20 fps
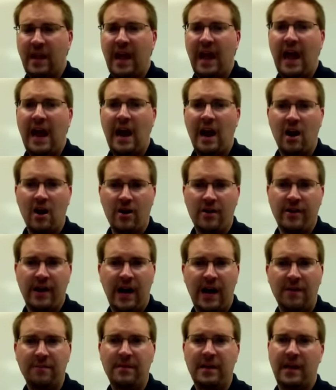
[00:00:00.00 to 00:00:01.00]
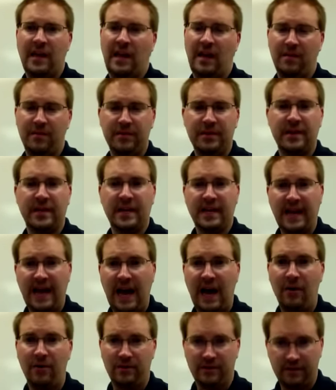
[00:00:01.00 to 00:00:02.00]
air not being able to get
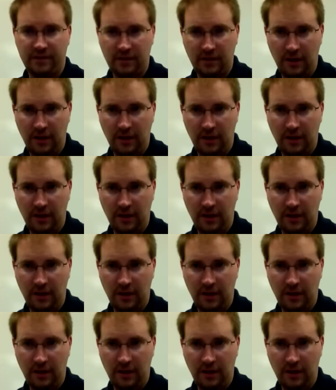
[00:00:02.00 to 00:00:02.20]
out of the